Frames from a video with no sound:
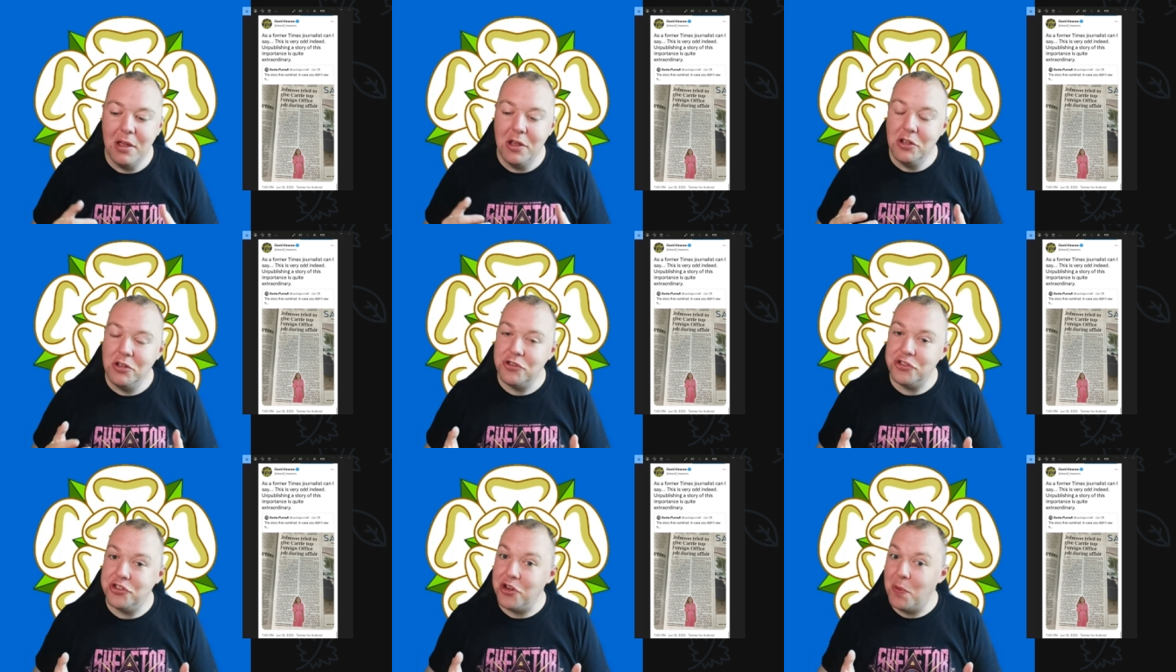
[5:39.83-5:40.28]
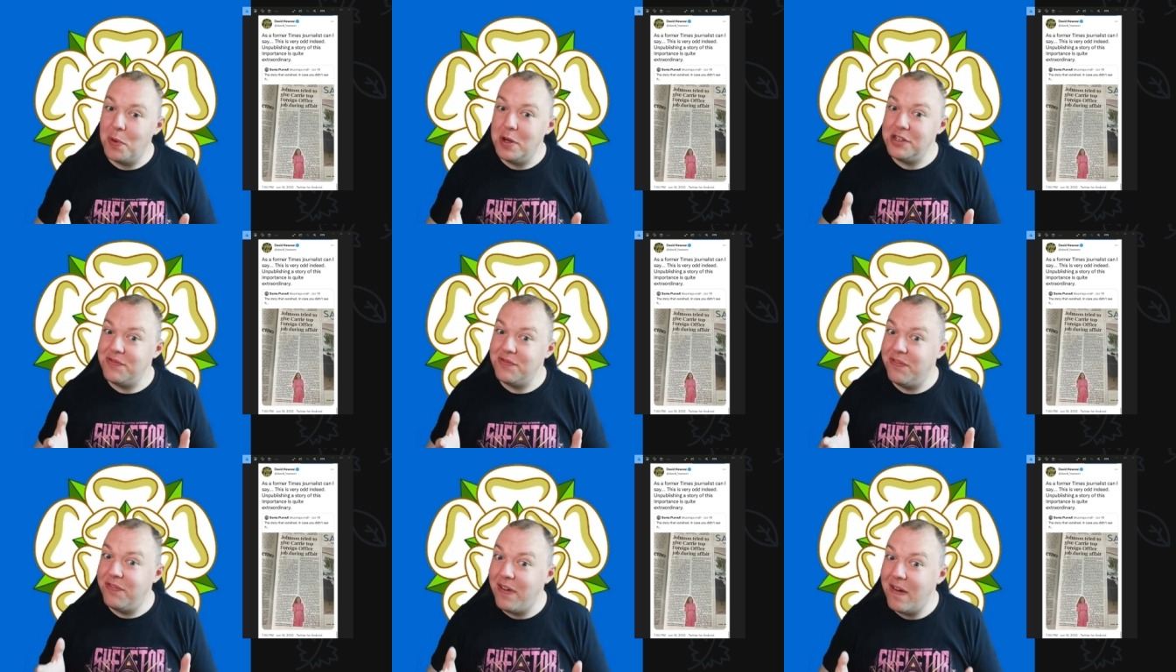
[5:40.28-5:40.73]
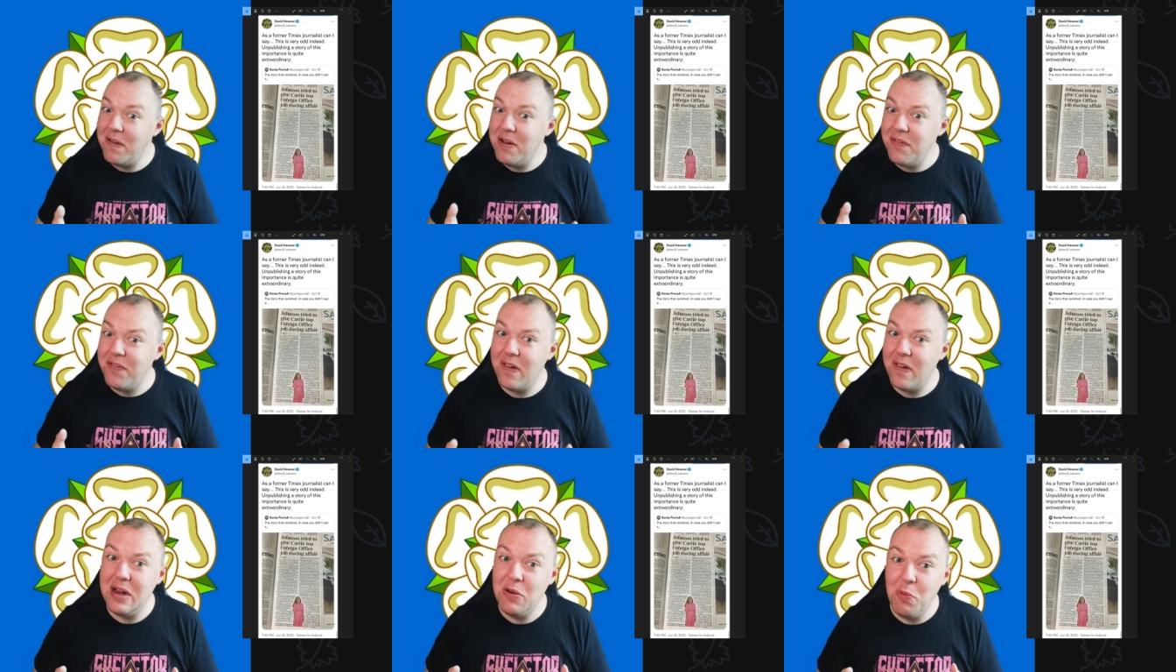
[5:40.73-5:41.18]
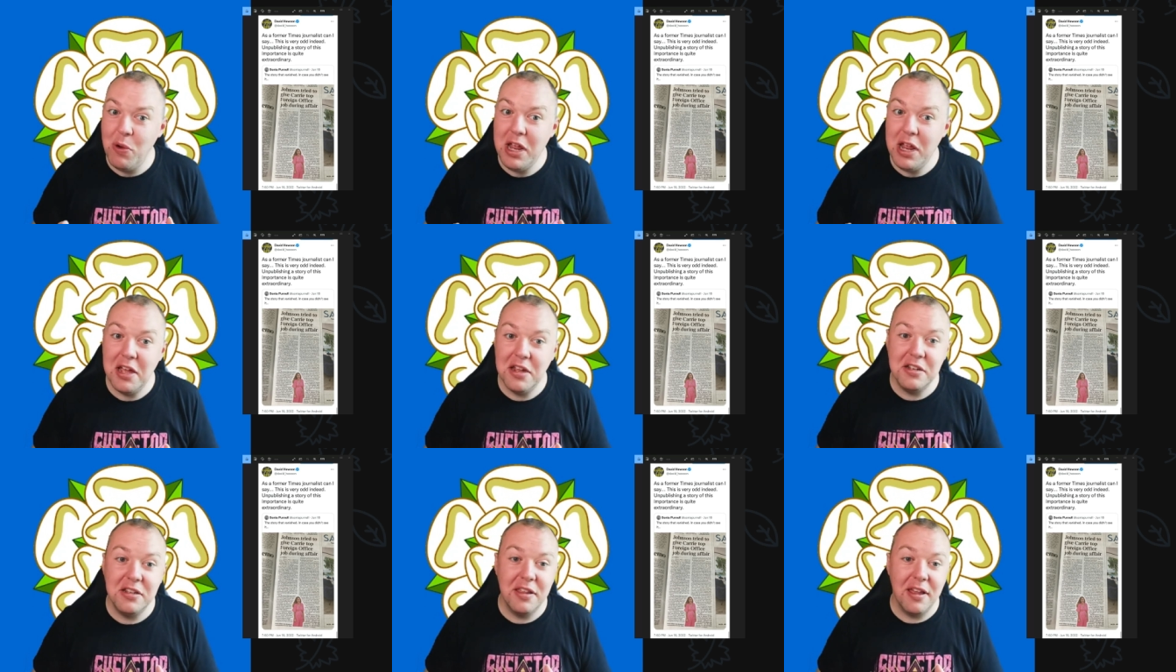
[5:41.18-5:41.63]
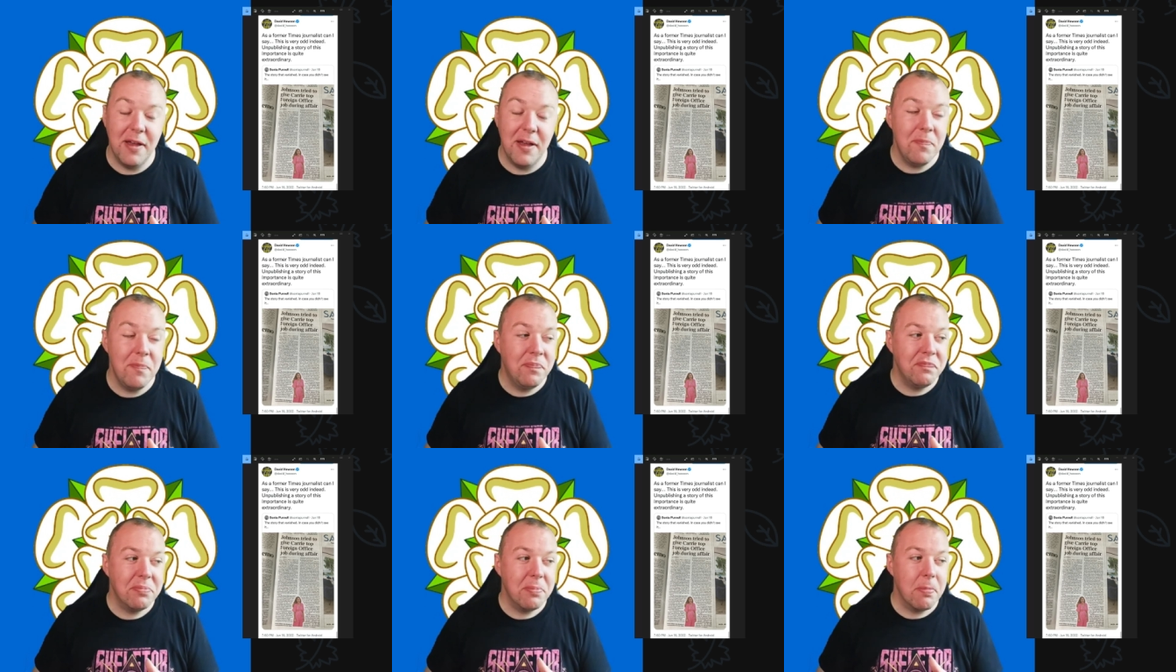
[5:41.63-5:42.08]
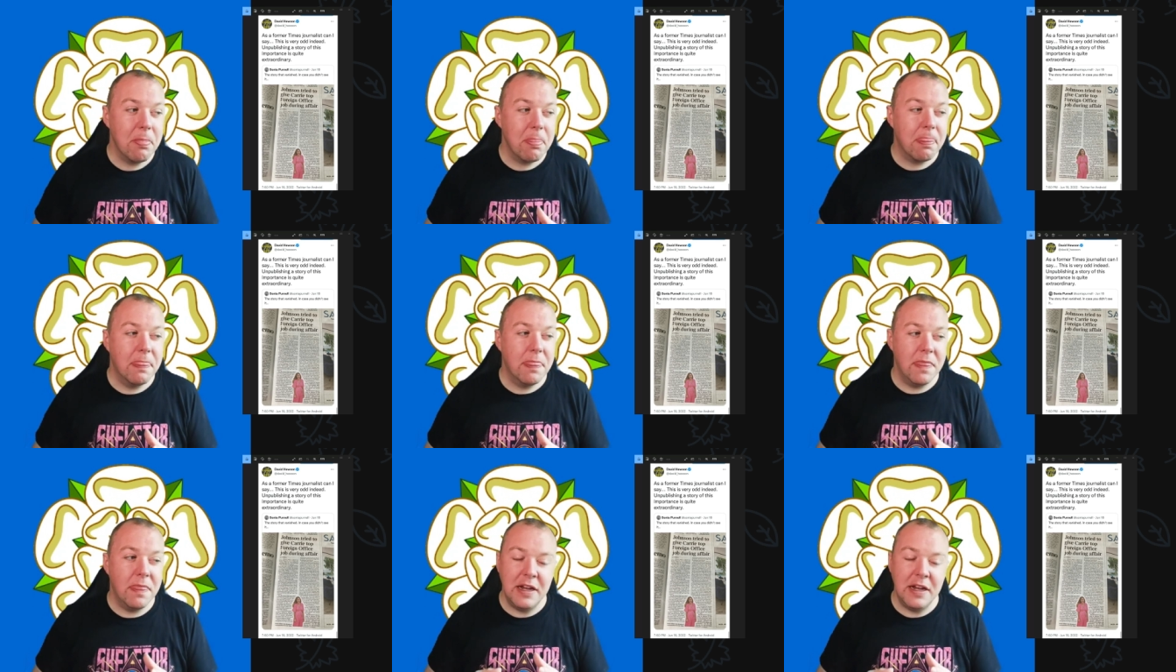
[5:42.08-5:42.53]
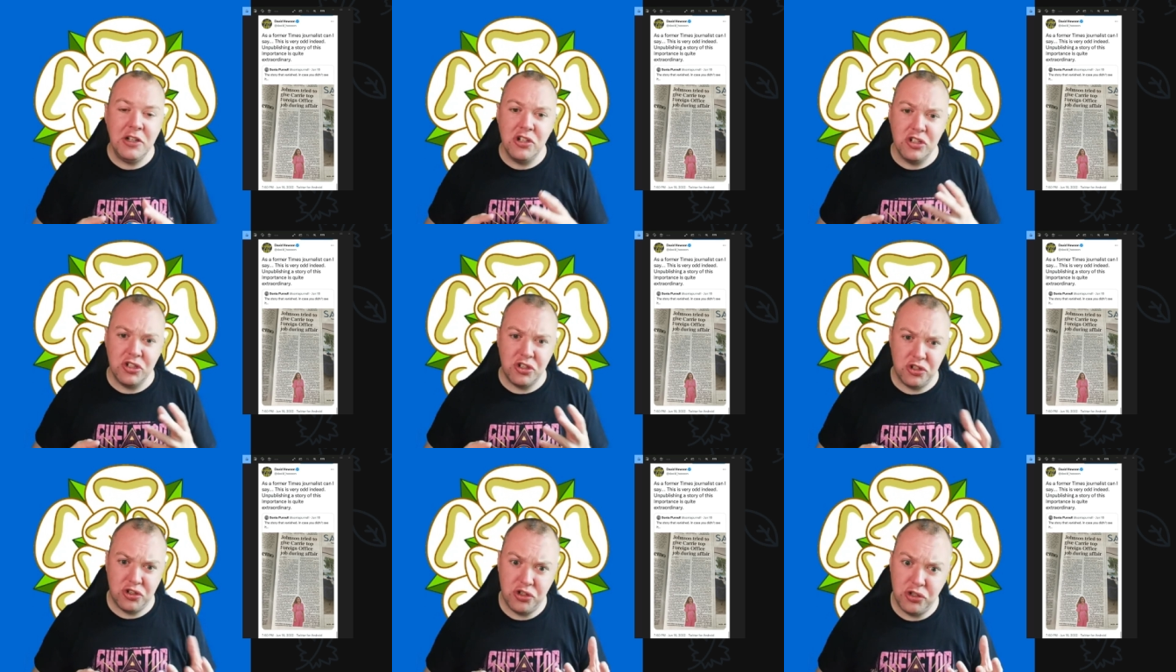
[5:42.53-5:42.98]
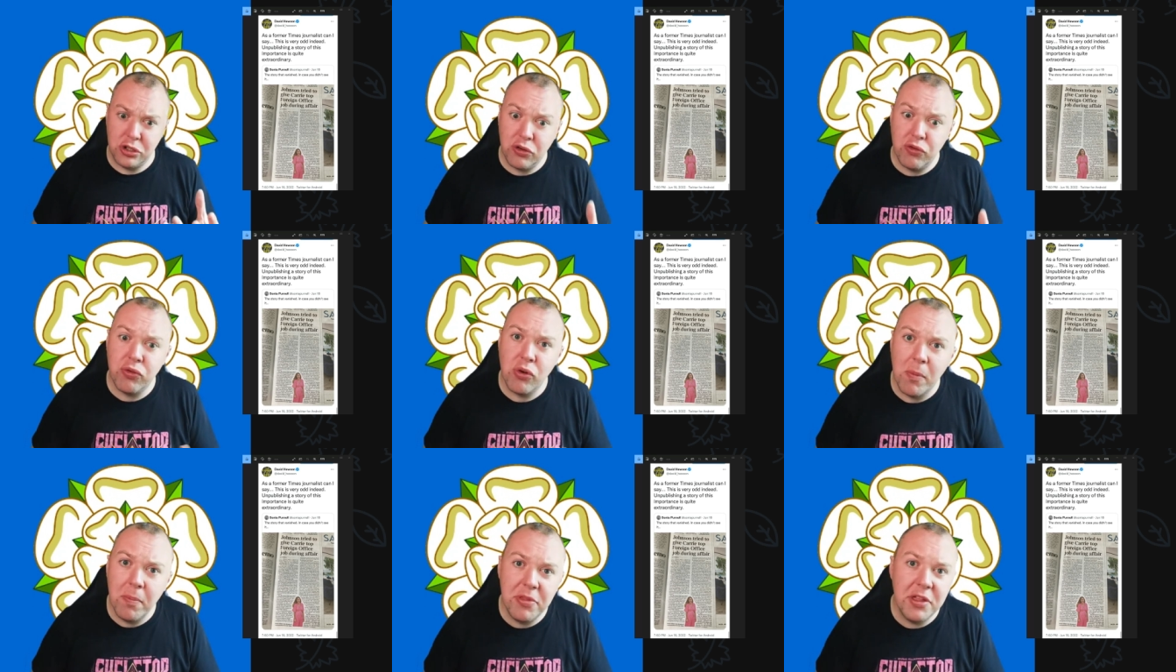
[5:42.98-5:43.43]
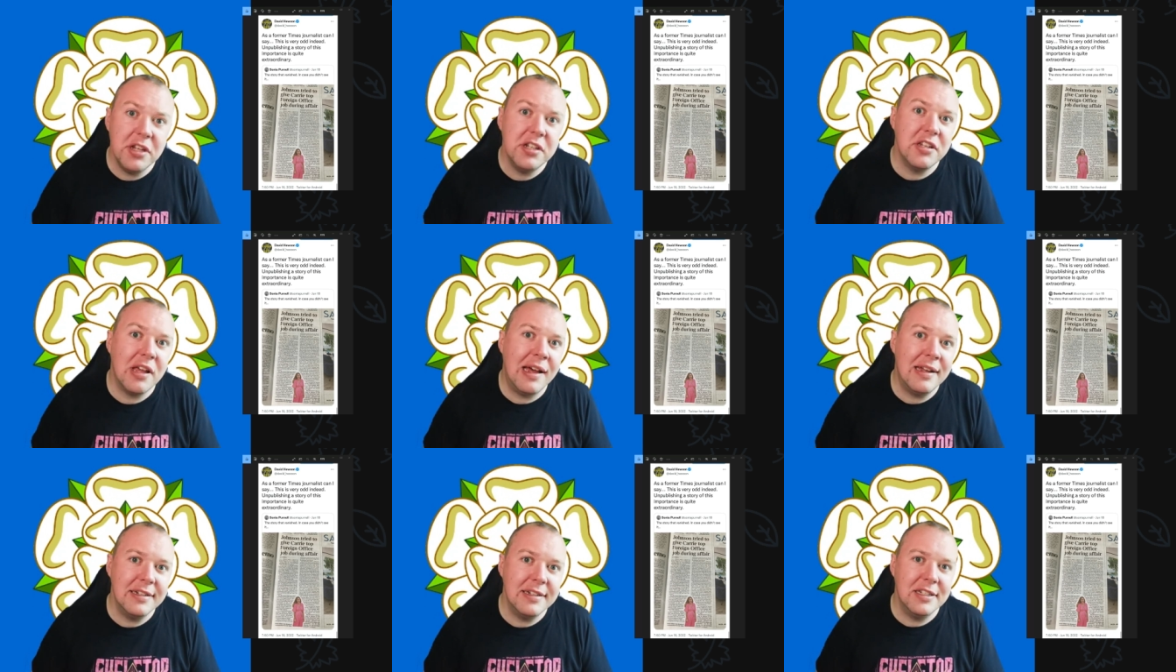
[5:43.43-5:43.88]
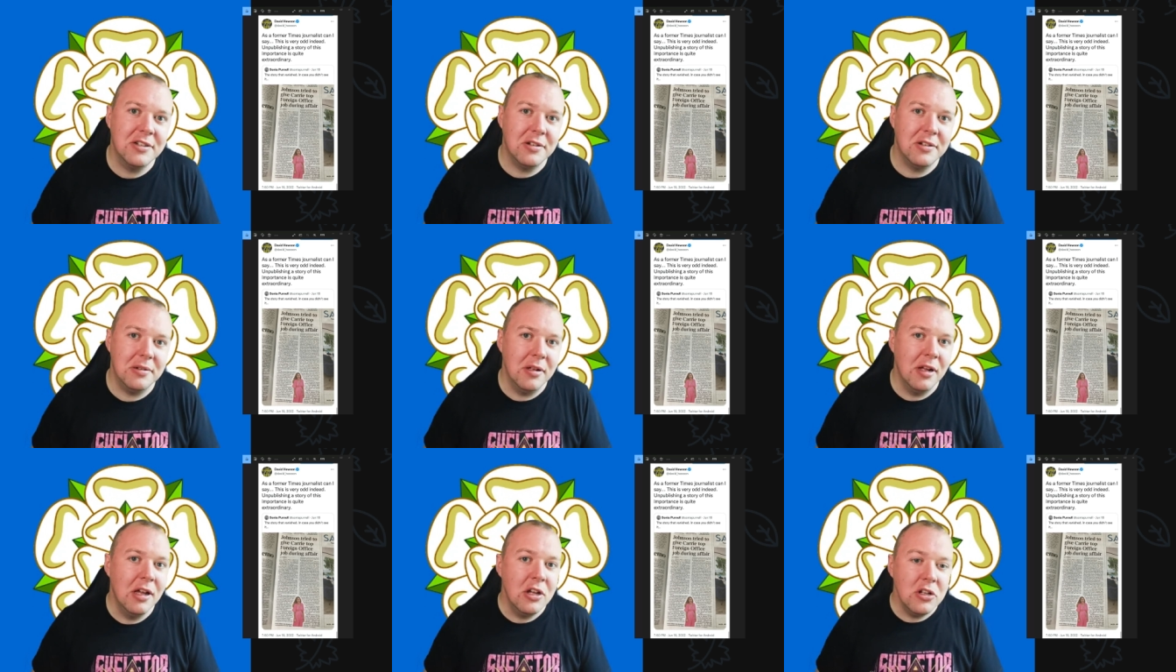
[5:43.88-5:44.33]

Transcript: So it's very, very weird that they just scrub this article.